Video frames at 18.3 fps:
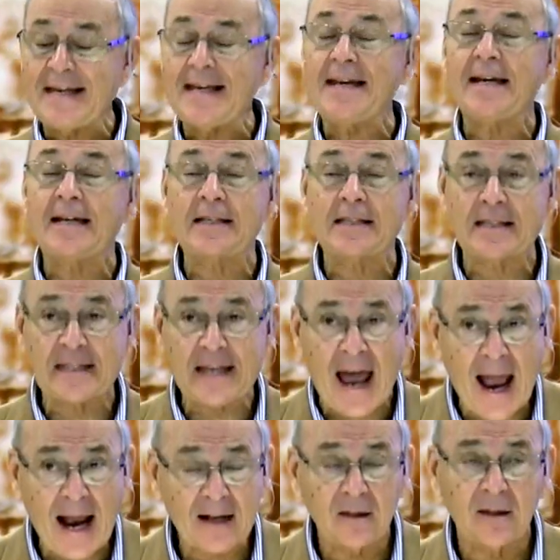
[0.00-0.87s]
did
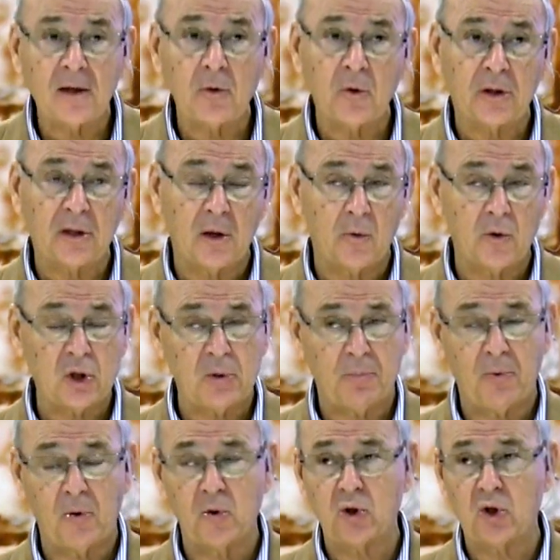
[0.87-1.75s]
exactly what they were
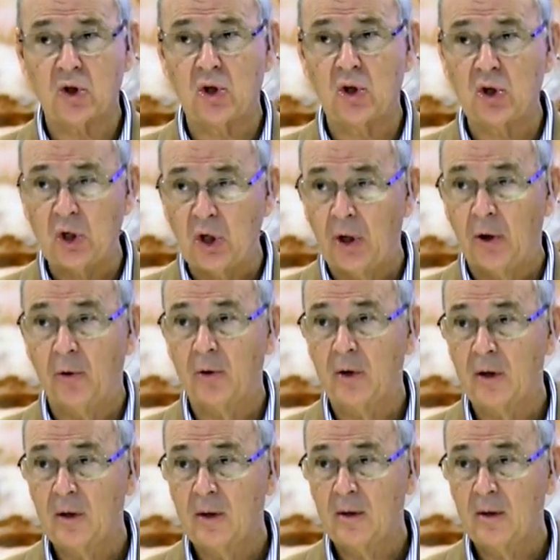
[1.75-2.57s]
supposed to do.